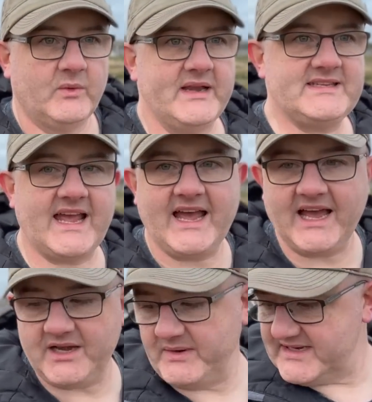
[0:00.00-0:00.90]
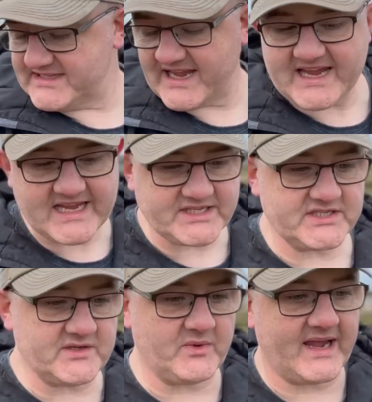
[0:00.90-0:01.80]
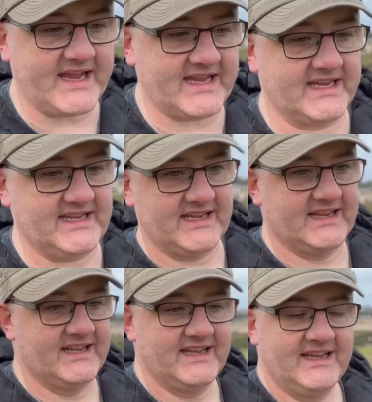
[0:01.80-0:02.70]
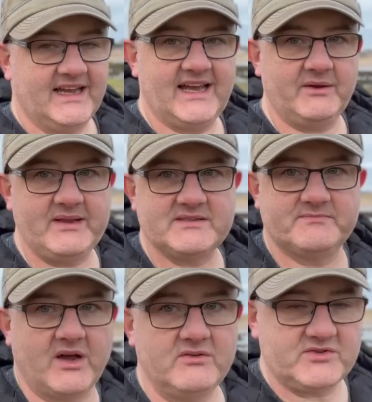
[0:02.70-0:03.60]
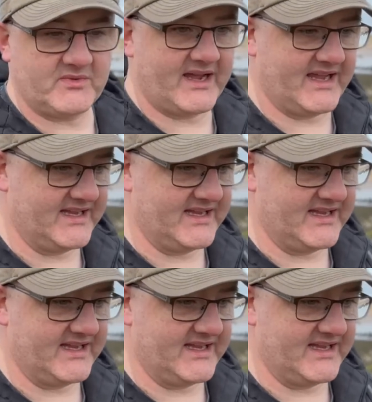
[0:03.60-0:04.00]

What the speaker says: When is it Halloween? It's ages away. Halloween's miles away.